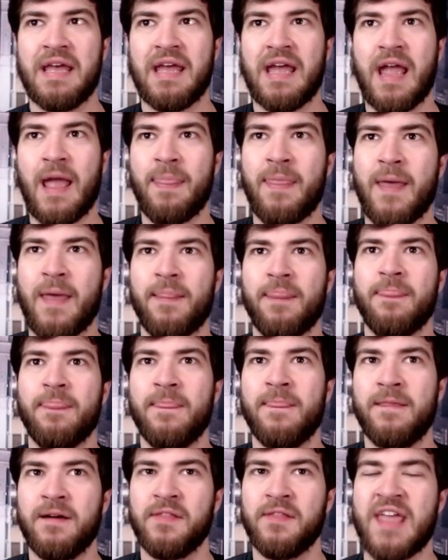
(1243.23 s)
and that
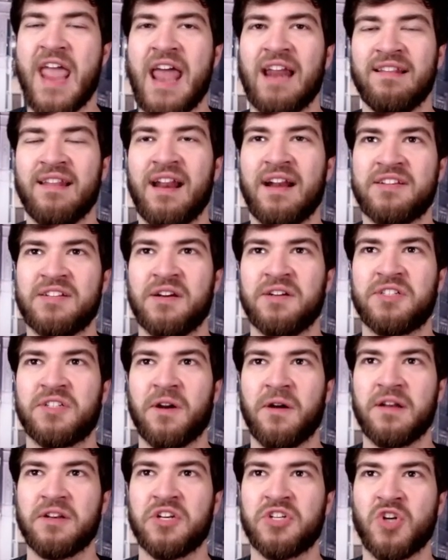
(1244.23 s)
the analytics are
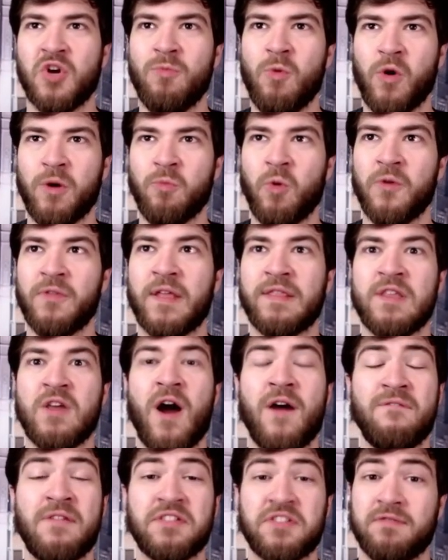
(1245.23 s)
starting to show more and more that the
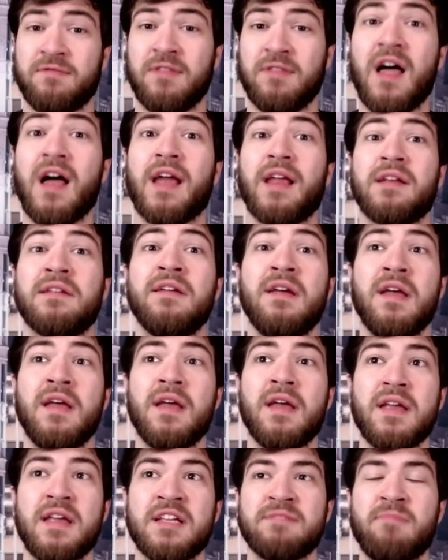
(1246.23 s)
offensive line
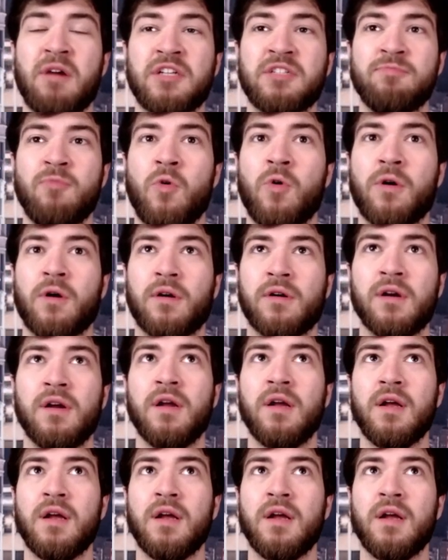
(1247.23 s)
is much more